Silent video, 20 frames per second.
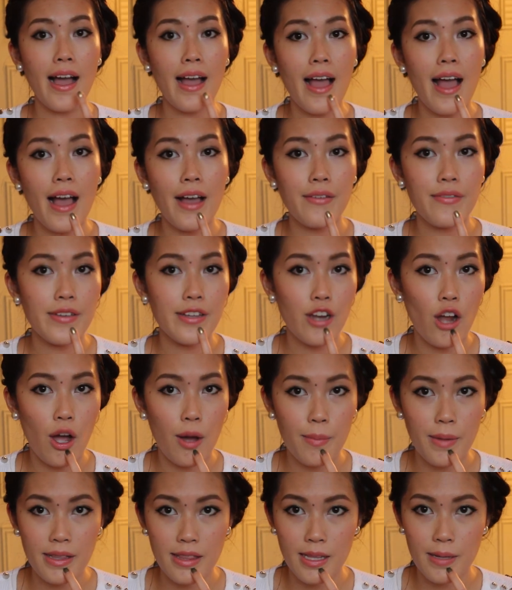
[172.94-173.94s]
I have it
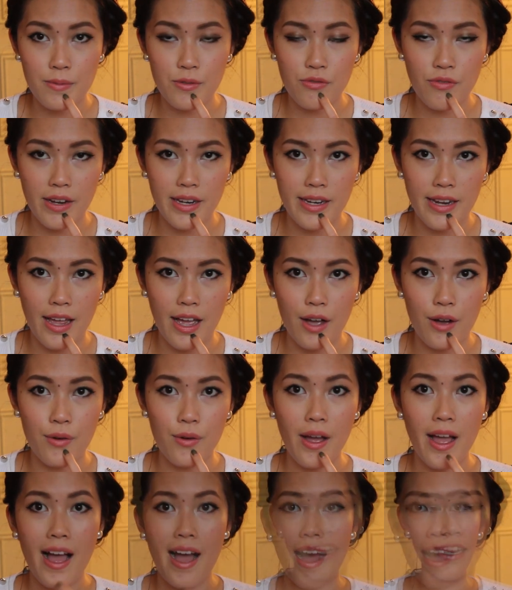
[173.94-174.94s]
on my lips right
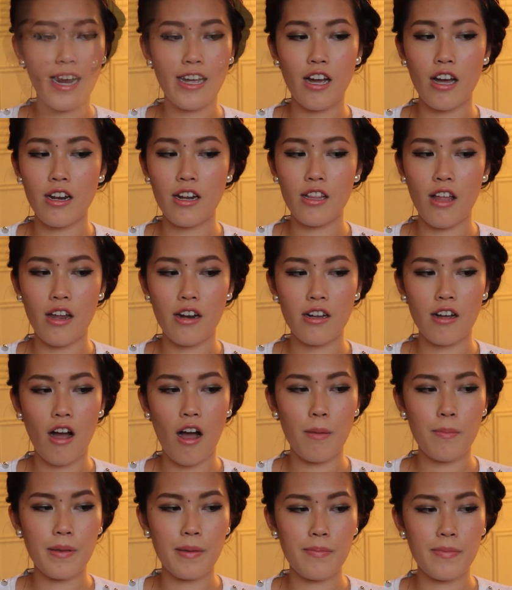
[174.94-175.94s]
now, and I got a lot of
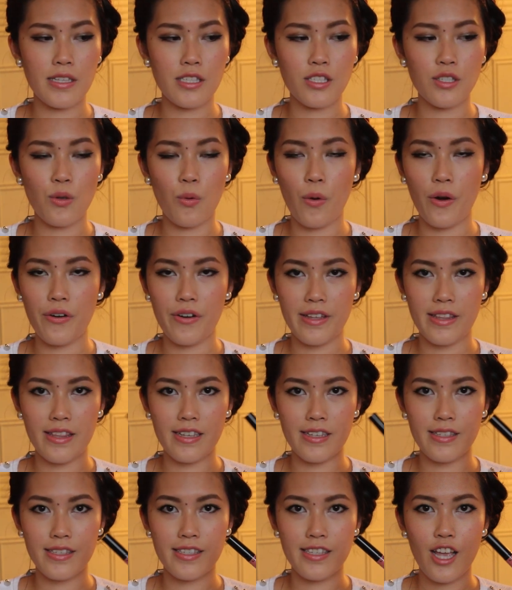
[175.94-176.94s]
compliments wearing
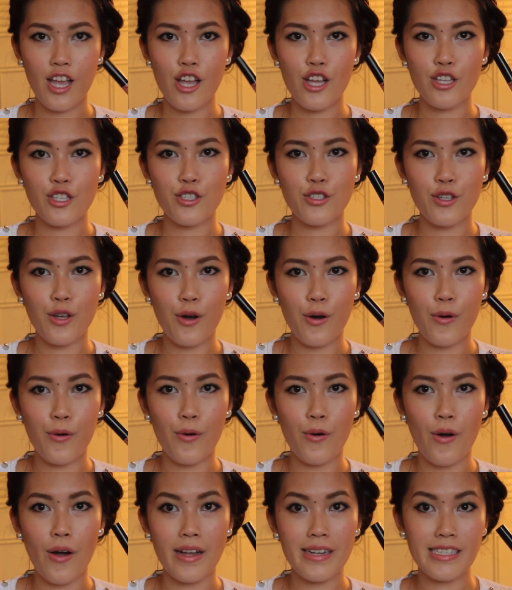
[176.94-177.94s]
this, so
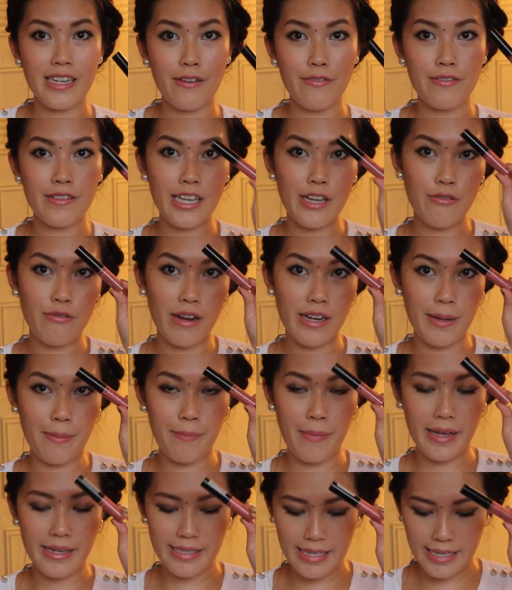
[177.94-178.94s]
I definitely
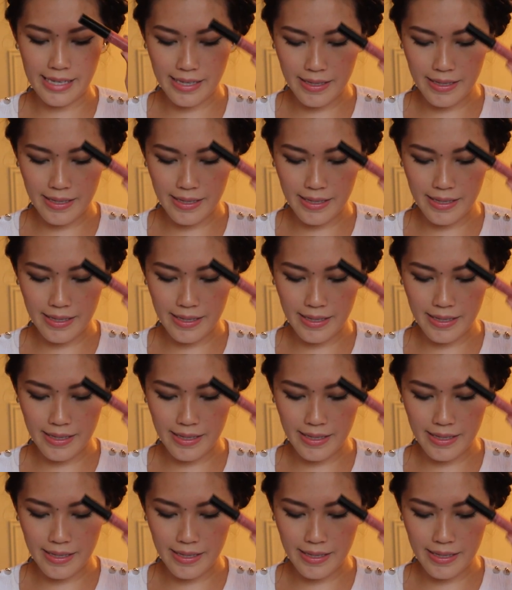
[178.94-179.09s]
recommend